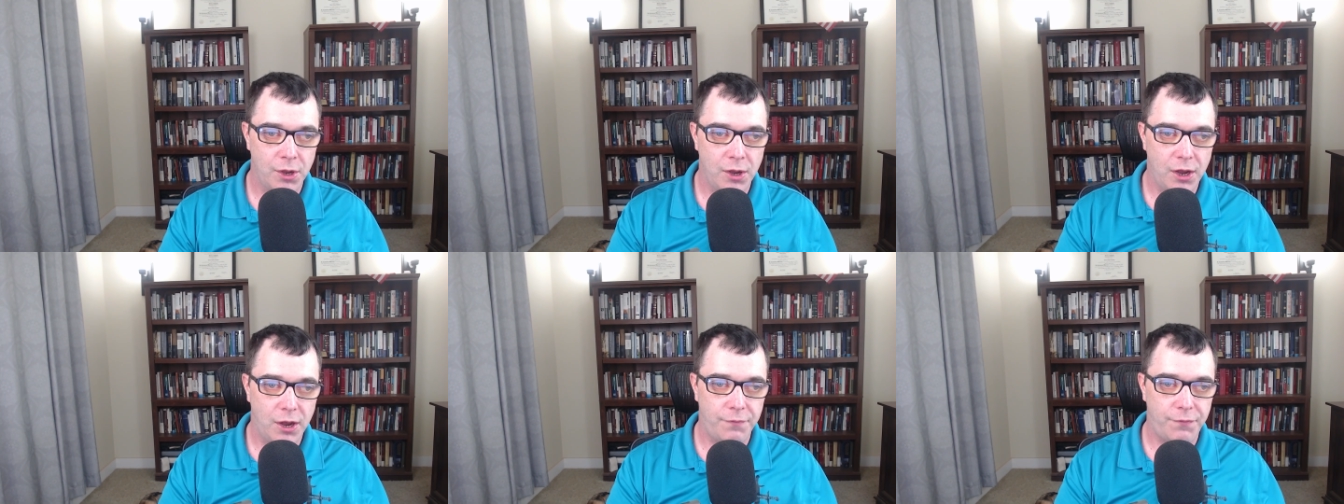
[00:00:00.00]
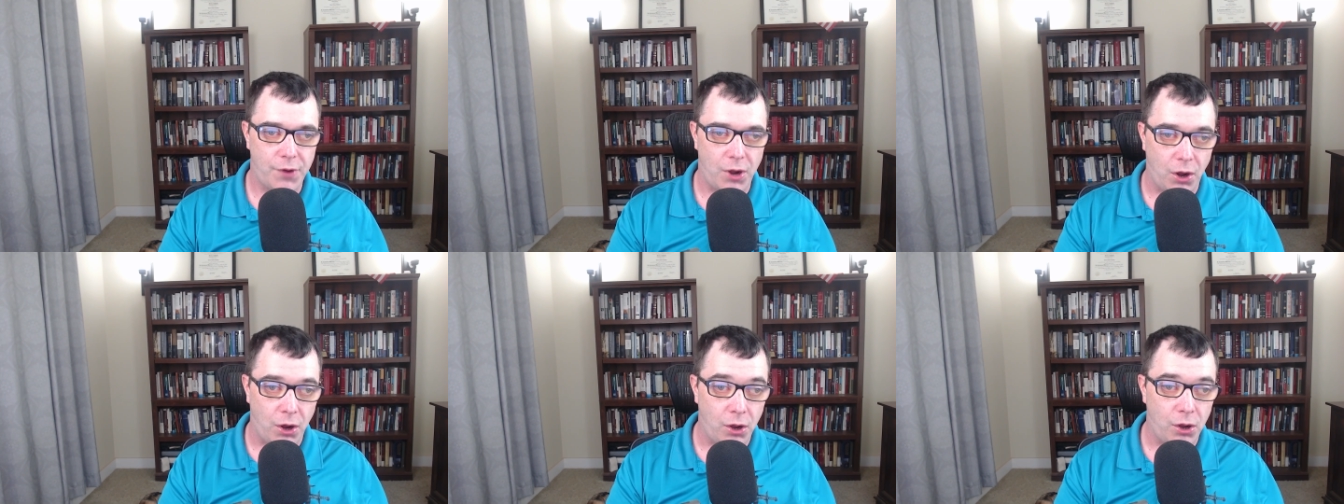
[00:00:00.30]
of
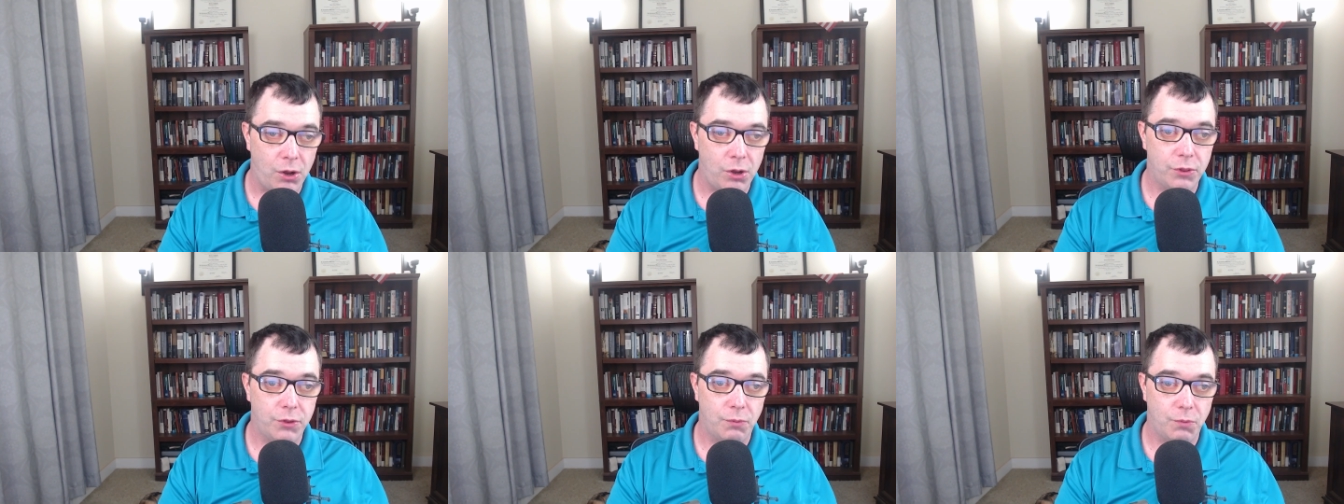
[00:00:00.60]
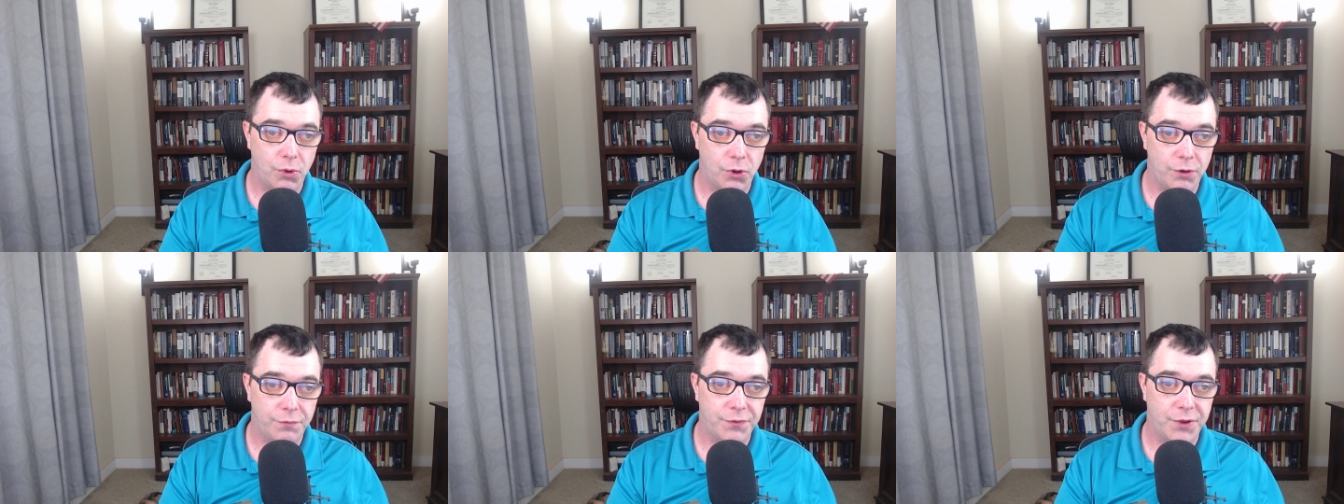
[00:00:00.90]
all the
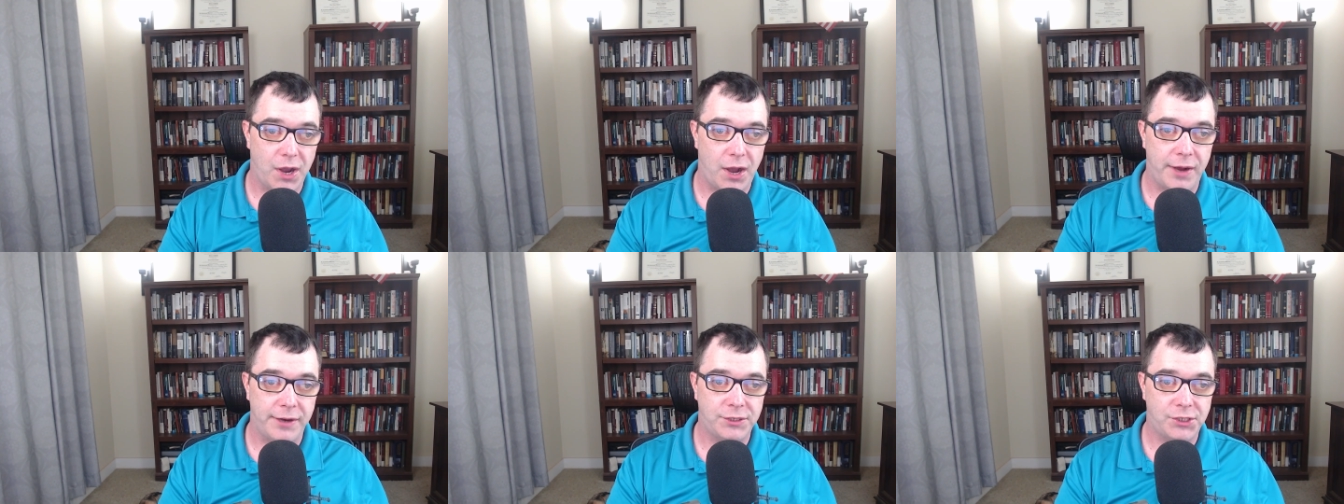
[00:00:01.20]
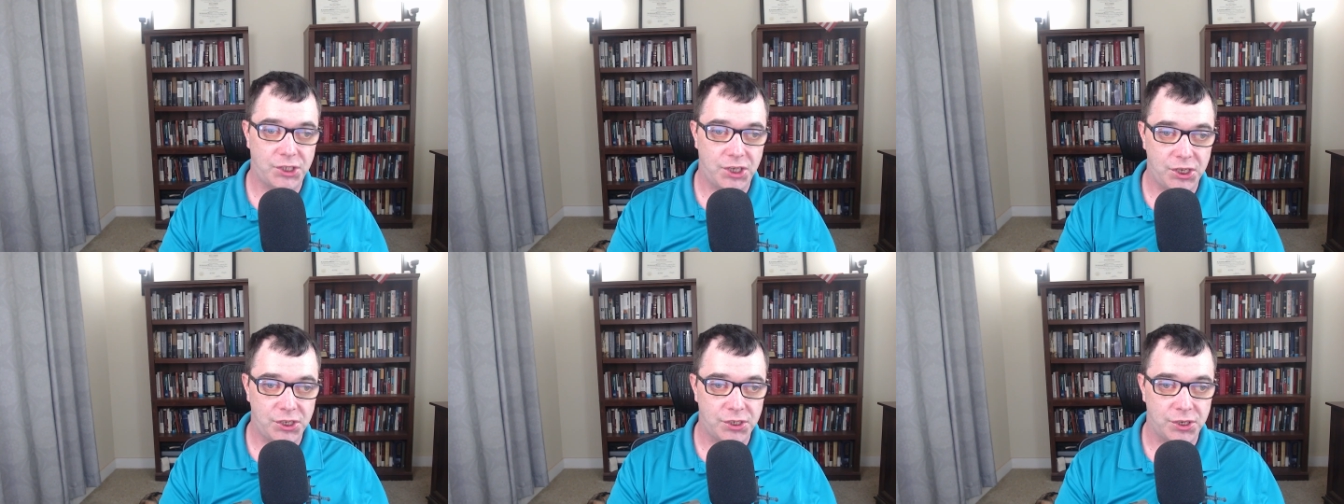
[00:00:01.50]
Word of God
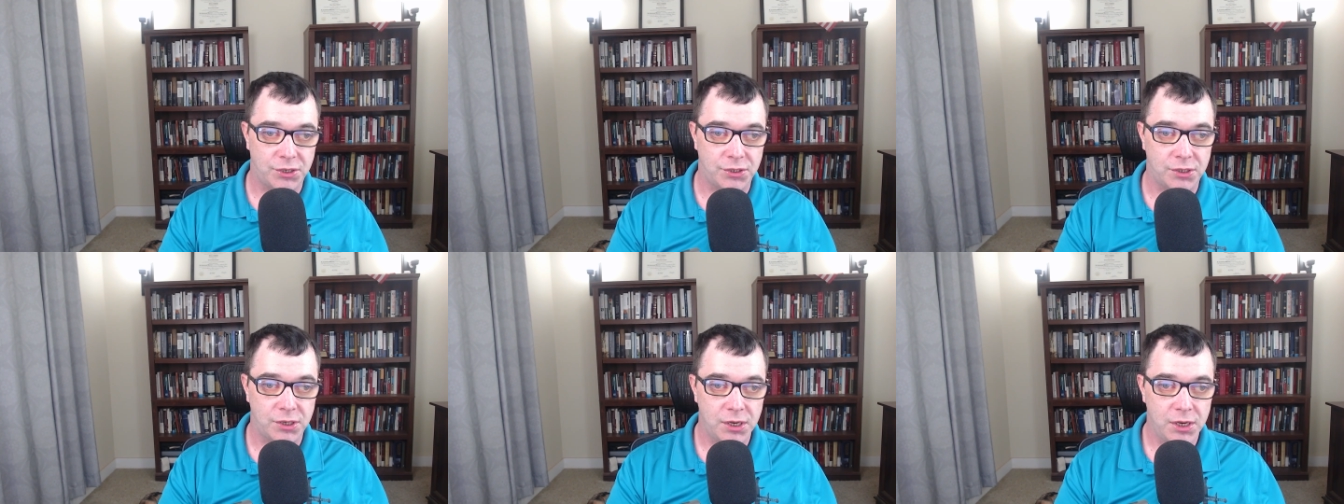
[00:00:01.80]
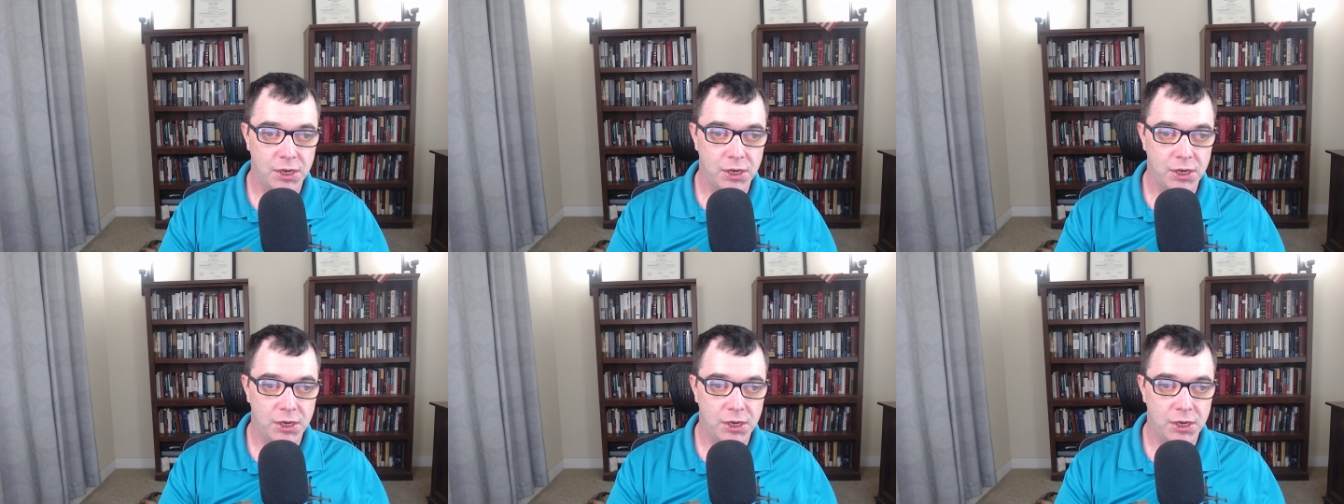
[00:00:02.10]
teaches.